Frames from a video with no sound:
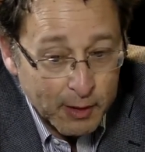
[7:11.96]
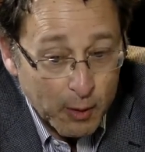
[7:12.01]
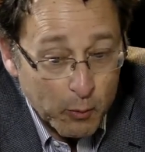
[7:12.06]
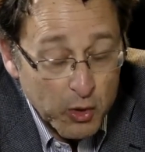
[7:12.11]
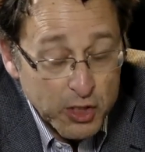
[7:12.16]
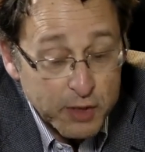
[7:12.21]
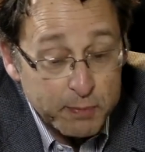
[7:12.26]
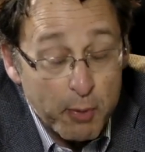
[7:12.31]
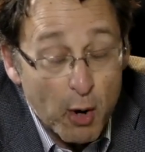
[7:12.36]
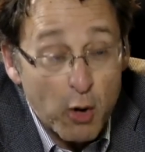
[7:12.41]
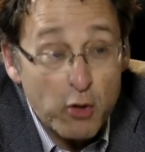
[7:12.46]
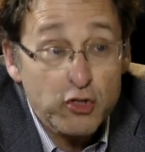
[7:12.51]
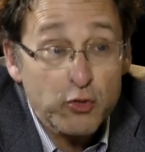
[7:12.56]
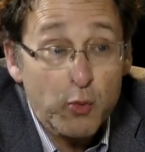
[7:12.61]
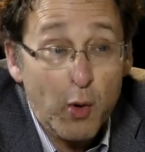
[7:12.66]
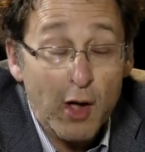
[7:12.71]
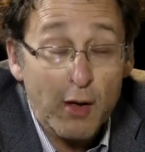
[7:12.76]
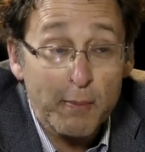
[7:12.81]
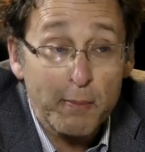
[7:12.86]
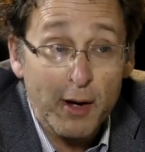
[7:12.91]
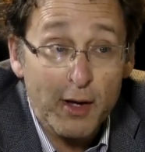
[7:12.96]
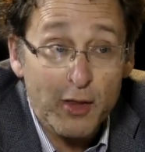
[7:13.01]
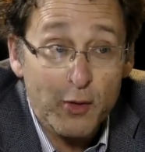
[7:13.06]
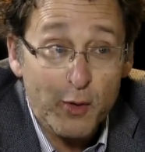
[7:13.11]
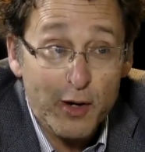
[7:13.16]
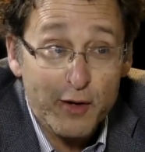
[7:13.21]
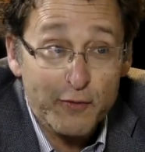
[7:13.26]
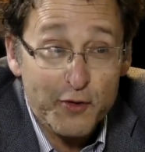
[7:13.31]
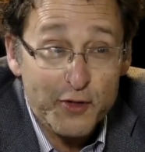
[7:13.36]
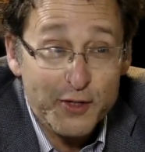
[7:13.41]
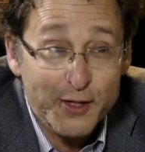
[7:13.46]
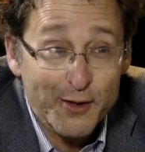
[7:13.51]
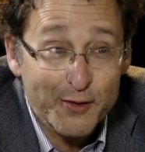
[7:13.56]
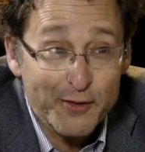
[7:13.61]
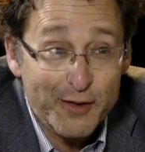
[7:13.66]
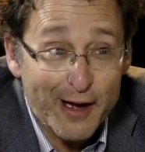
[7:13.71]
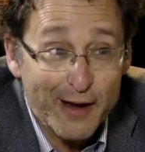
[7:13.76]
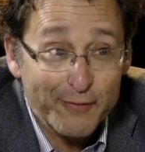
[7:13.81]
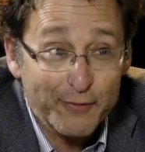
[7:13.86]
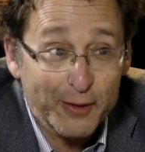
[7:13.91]
which bodes well, by the way, for
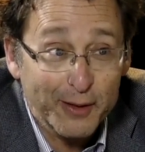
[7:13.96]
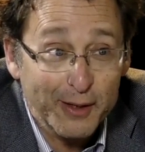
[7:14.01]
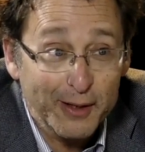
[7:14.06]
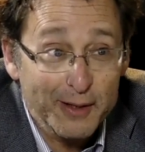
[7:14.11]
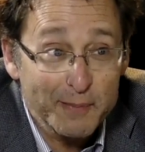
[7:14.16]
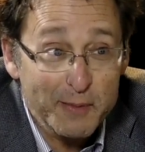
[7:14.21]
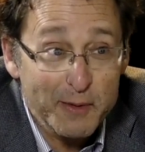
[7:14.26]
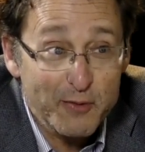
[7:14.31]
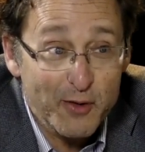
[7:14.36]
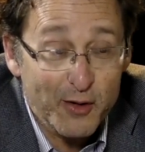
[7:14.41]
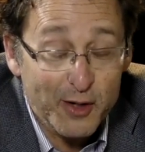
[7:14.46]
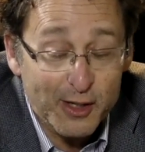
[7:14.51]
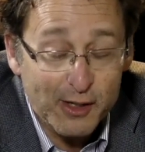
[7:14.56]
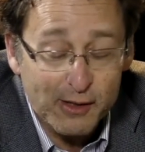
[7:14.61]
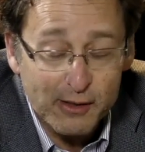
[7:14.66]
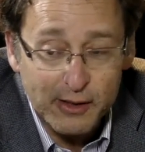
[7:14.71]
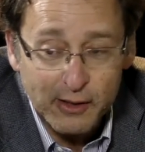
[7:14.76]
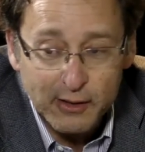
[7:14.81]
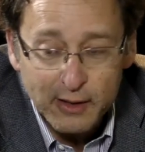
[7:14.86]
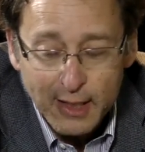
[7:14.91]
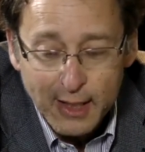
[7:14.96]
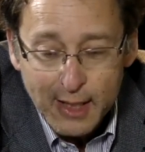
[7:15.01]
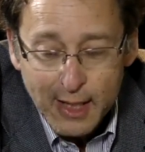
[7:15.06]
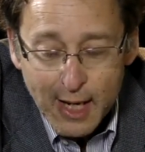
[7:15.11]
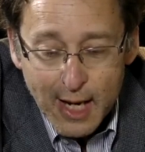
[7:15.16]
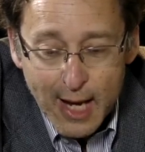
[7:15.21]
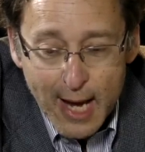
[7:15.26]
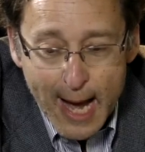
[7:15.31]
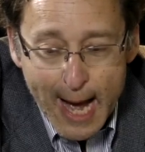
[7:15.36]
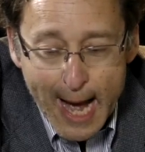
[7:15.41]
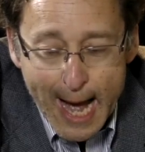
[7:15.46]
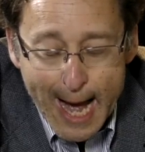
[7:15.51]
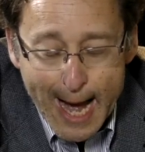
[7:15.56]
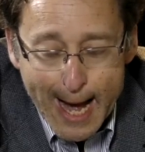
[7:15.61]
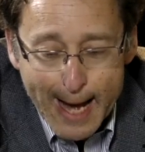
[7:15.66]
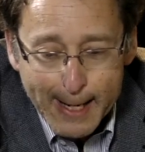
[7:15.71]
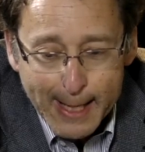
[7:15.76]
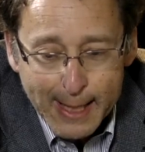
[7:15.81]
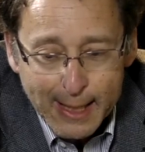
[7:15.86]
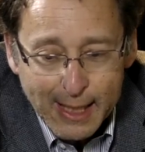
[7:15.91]
South Africa. Let me be yeah. very clear.
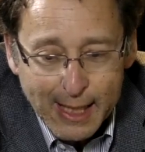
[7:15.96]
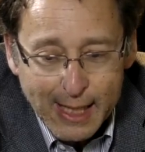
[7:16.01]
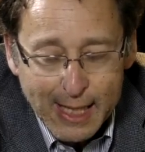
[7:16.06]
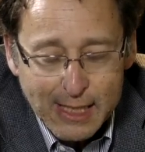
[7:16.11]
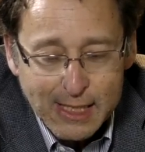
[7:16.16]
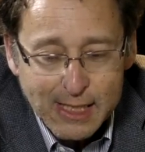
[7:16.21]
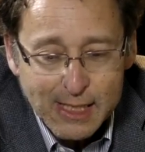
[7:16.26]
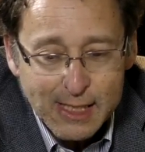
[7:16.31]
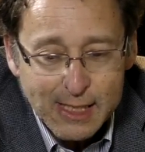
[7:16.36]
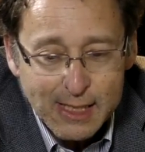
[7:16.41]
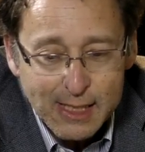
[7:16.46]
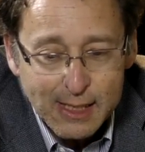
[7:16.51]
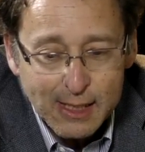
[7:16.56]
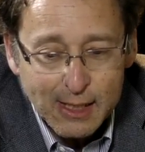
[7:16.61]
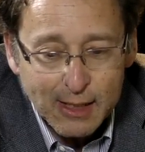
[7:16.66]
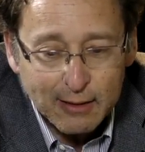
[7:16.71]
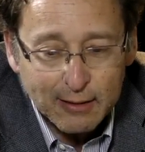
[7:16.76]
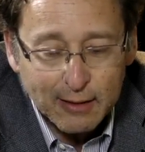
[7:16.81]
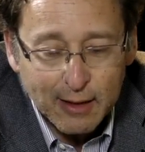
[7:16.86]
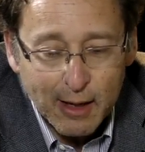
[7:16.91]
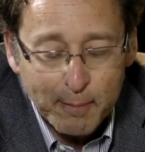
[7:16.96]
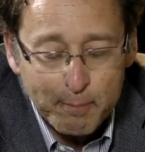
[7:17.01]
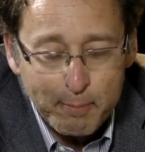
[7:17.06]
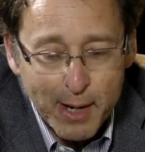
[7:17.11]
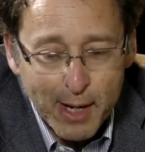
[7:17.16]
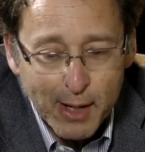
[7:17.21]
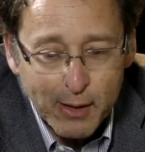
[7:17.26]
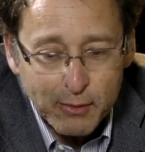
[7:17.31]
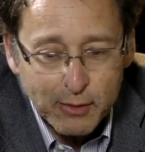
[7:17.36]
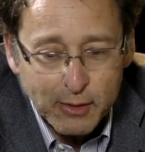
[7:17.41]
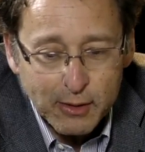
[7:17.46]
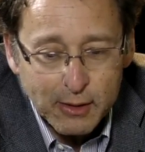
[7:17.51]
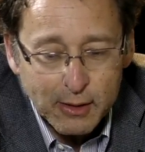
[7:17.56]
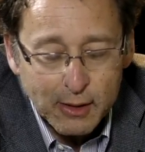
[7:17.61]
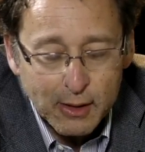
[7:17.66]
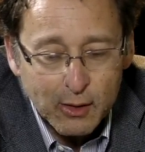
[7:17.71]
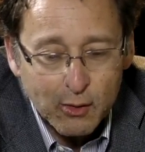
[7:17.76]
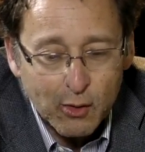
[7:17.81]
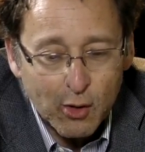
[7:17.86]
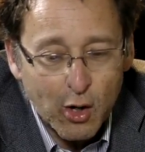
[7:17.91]
Uh, it's about
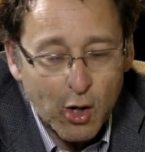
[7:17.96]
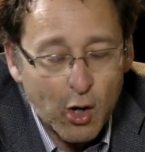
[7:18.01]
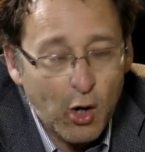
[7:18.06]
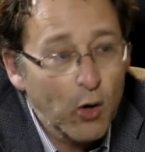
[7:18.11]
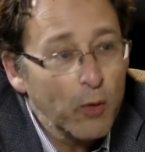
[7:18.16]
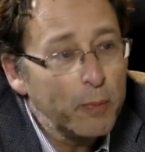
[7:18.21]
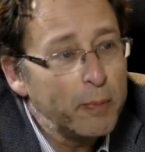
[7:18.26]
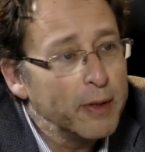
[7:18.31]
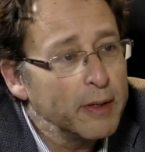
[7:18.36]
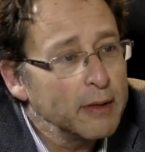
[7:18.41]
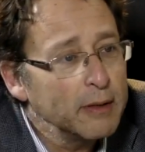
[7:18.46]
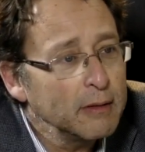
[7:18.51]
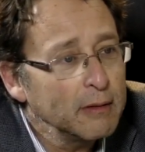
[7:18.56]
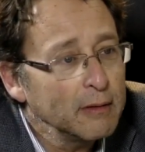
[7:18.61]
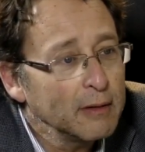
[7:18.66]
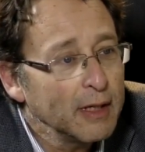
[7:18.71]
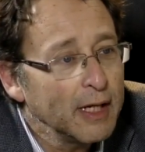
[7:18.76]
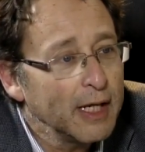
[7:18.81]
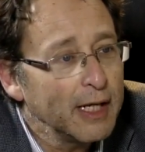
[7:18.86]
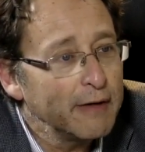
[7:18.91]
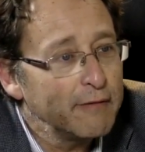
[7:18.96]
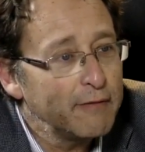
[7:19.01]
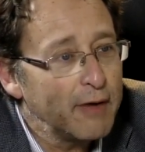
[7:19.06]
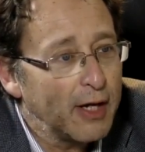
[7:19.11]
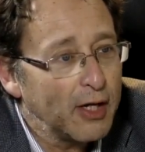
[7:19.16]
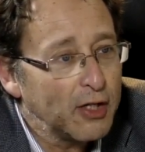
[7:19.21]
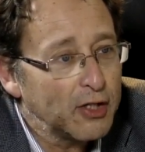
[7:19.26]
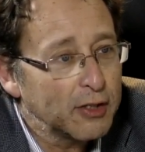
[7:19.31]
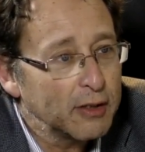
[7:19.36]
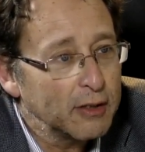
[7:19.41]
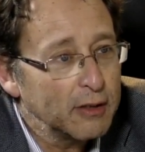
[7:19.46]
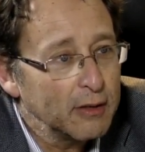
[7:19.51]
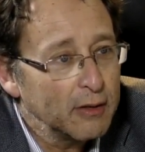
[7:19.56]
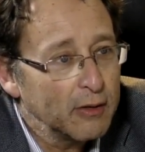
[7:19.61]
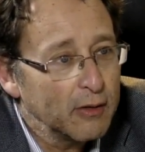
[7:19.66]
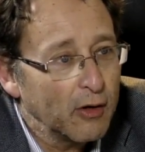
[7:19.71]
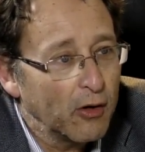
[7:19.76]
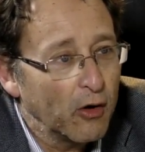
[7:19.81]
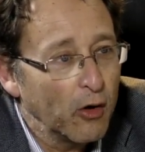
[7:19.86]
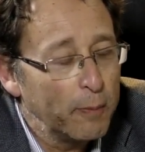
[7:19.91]
open innovation,
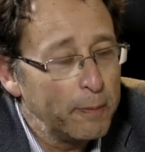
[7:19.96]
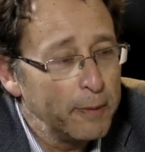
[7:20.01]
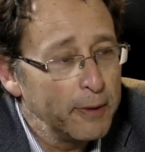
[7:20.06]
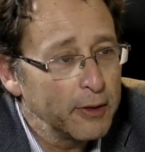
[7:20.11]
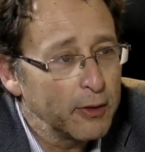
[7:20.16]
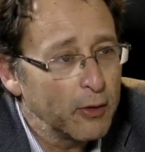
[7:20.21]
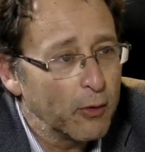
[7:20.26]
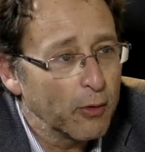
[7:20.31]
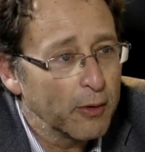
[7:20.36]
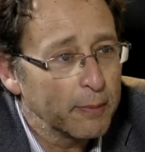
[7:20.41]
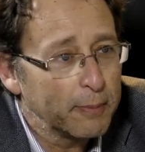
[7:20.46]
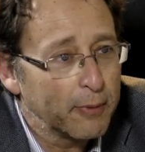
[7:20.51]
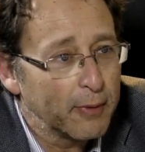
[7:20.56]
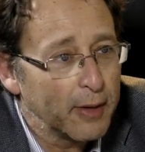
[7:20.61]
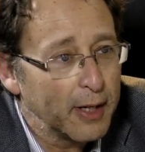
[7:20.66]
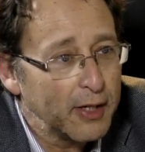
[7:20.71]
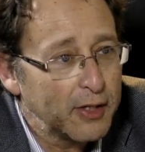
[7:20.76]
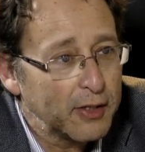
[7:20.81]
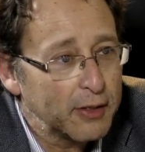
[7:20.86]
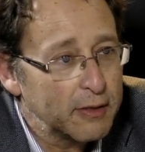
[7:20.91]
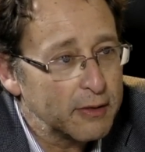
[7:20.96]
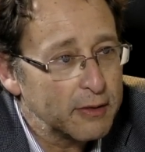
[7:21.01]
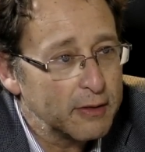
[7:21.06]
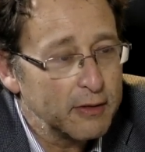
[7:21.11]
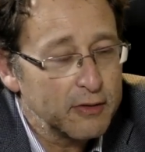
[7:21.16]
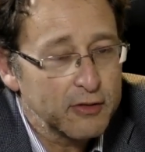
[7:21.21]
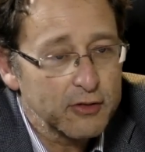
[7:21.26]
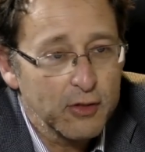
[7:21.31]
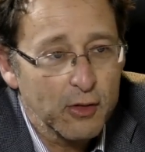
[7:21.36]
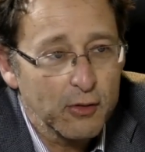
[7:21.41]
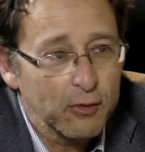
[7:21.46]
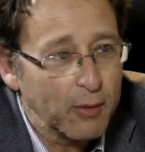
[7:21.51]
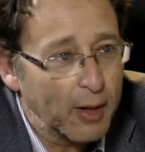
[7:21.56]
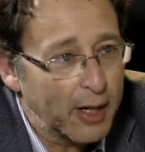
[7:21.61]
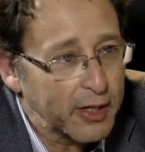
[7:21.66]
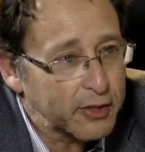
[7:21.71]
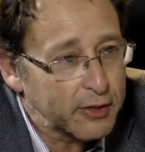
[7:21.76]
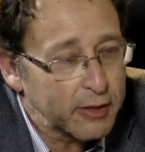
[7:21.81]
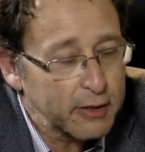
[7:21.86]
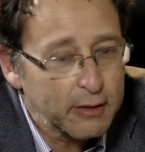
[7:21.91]
open corporations. There's no
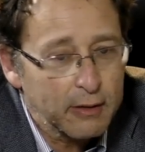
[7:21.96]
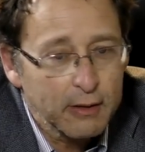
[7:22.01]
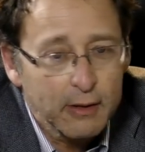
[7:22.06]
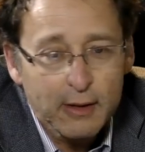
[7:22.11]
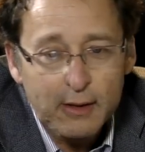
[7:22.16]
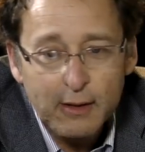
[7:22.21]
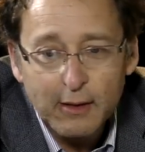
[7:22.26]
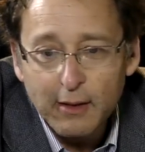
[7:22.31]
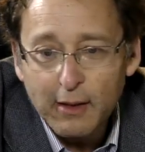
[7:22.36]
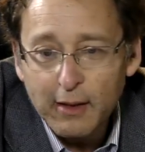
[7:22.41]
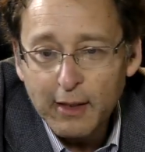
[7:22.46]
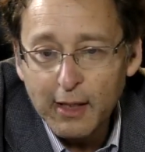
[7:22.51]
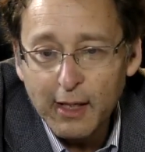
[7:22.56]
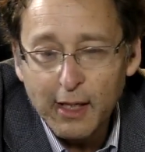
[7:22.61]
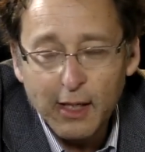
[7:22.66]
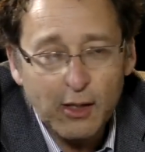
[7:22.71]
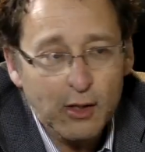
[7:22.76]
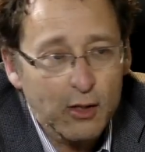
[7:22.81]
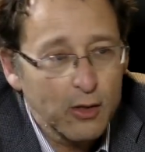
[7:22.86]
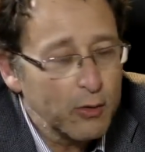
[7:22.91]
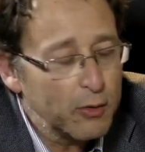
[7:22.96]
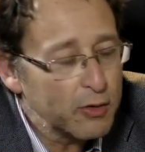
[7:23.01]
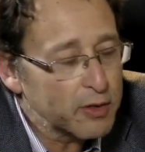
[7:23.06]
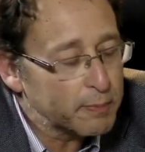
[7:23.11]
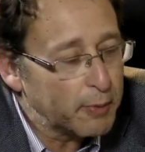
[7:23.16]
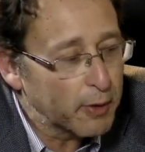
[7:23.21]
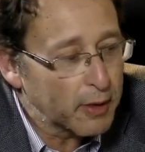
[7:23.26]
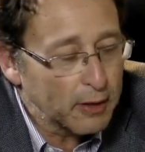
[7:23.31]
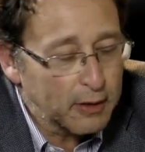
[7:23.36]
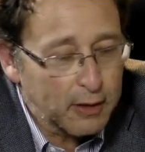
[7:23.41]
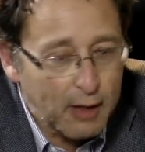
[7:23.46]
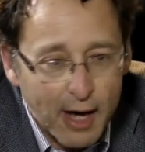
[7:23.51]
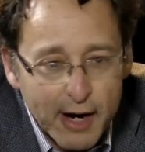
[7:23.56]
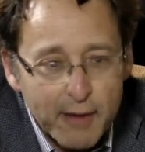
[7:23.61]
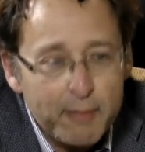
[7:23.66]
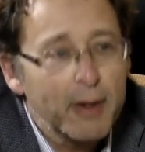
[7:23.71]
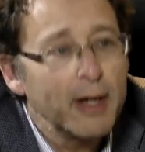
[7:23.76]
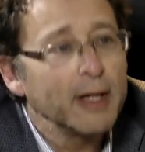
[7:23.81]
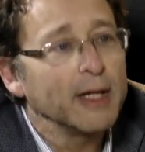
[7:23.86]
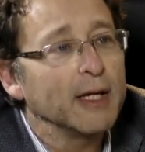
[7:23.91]
question. E U has put a lot
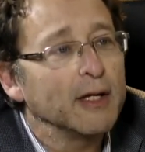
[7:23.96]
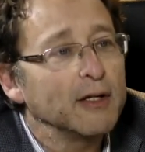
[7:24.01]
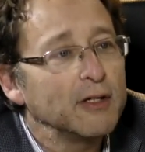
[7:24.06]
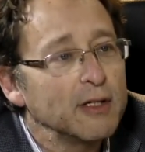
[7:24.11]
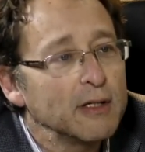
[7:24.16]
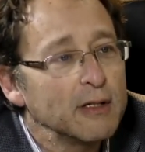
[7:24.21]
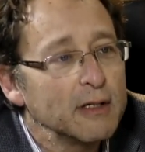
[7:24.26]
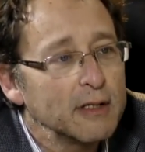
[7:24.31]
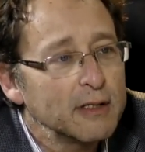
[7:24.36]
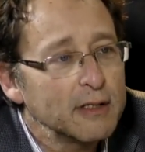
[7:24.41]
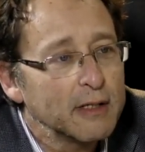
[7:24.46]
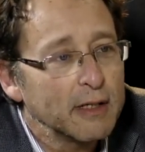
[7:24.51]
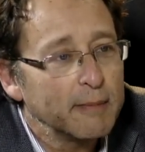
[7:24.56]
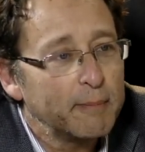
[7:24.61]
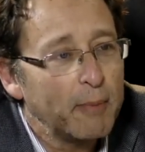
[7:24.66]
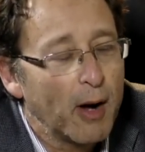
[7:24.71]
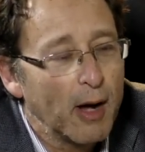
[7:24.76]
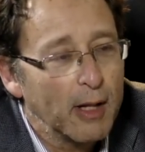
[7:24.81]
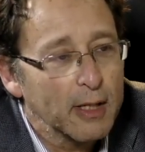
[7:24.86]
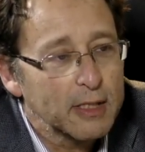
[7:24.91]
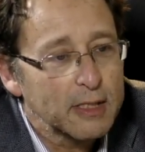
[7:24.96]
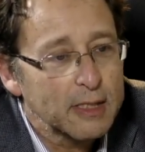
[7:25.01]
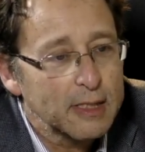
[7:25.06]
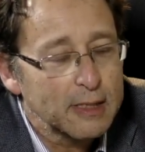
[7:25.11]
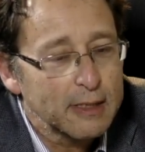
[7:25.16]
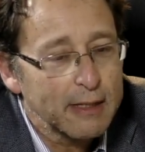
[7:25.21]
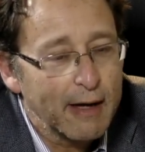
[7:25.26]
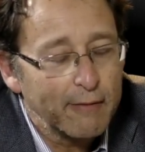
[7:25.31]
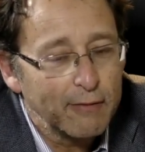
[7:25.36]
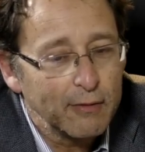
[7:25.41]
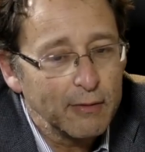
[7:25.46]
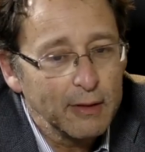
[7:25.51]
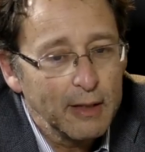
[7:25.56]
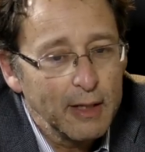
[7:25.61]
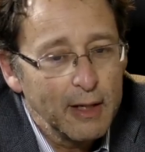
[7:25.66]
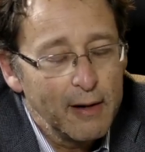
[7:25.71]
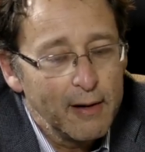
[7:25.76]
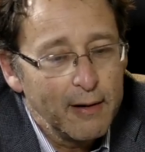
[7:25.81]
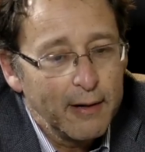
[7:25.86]
of money into this at a policy level.